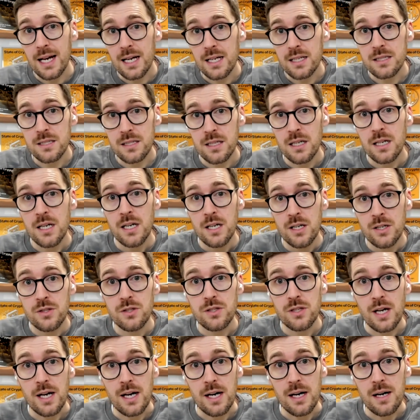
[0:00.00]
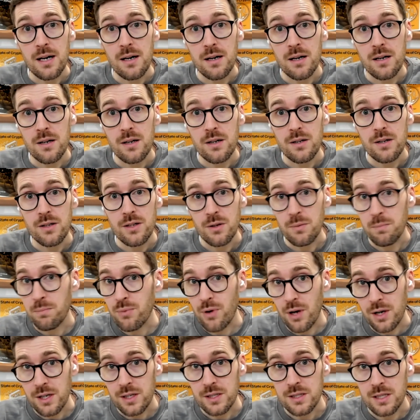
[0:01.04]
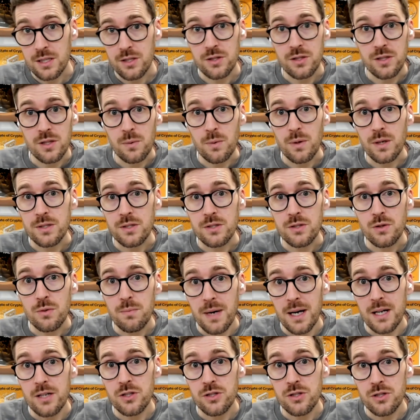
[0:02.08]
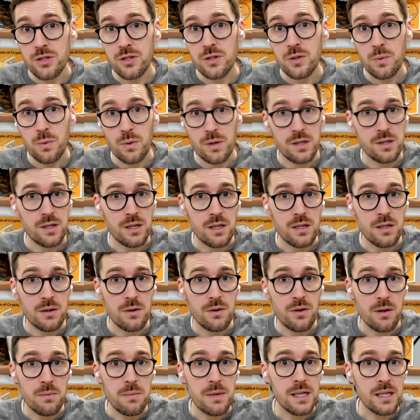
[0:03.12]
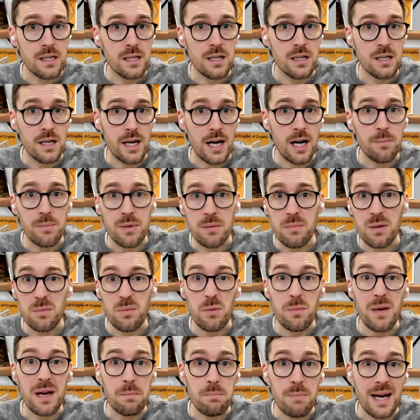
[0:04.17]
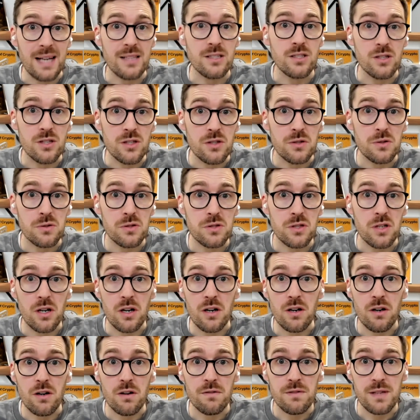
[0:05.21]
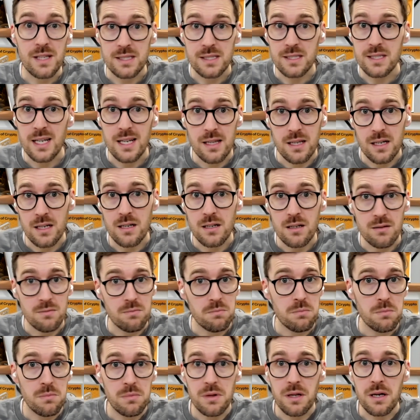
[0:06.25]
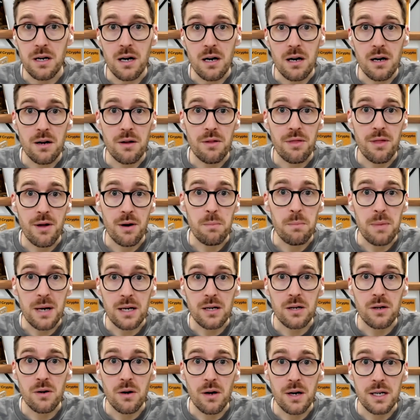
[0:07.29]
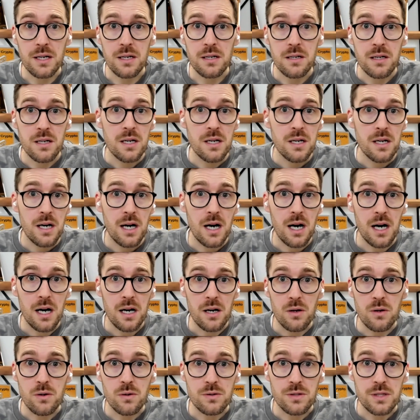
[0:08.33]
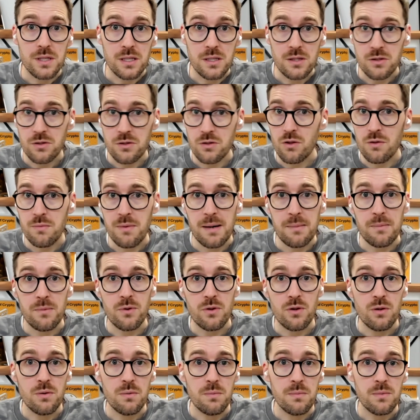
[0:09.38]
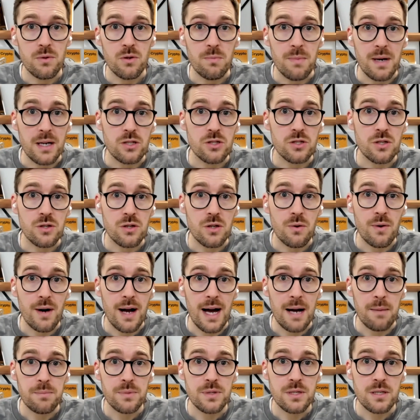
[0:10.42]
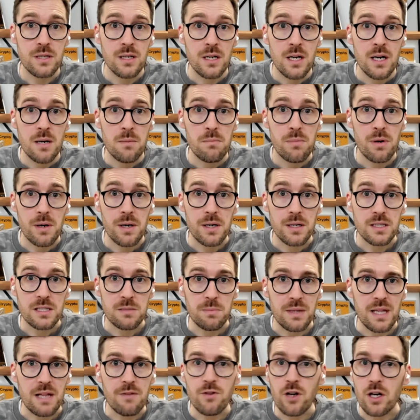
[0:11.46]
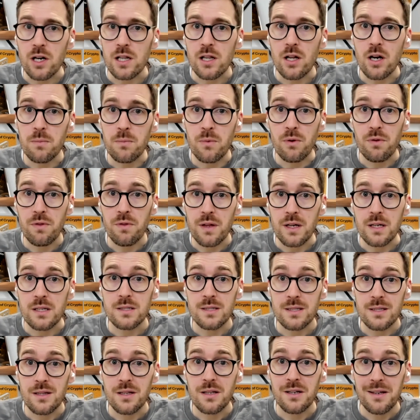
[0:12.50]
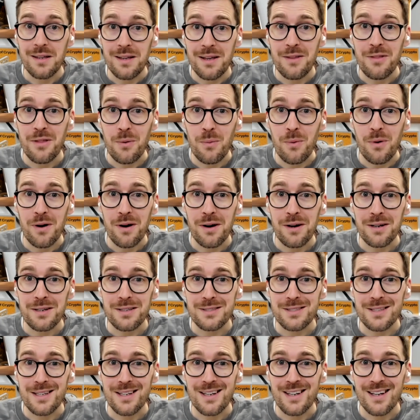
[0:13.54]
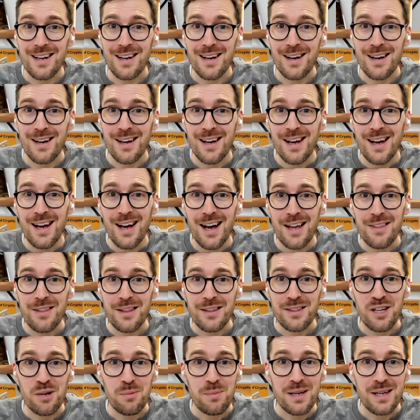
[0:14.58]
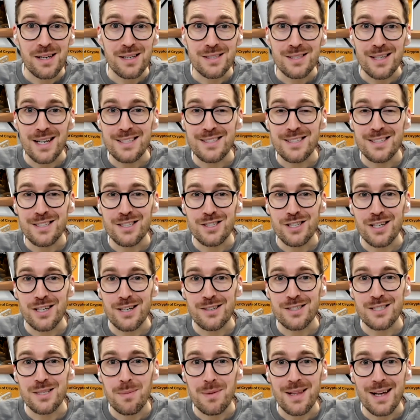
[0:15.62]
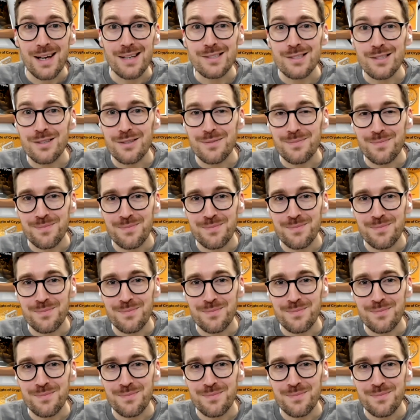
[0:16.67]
as products such as the ones you mentioned, where they're helping people make better use of, let's say, their Bitcoin holdings. You mentioned the wrapped products, but they've got a lot more things in the works, and I think they'll be excited to share some of that soon.